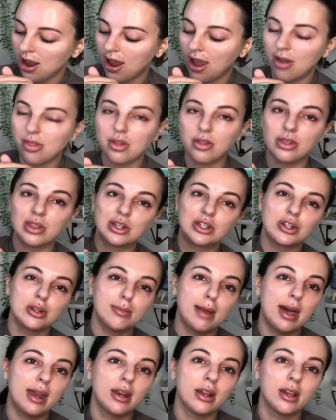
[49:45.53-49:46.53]
And then the
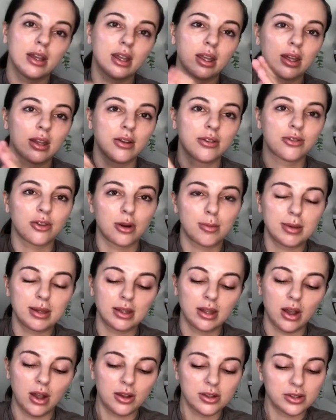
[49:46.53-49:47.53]
Dermatica
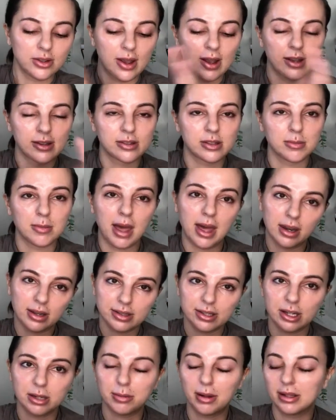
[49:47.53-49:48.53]
formula also has some added
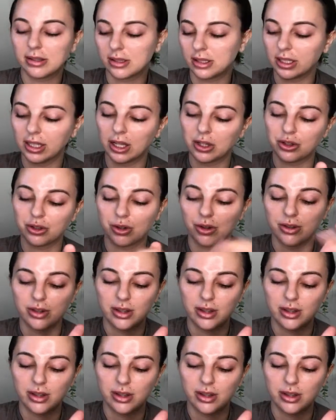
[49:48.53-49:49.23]
ceramides and cholesterol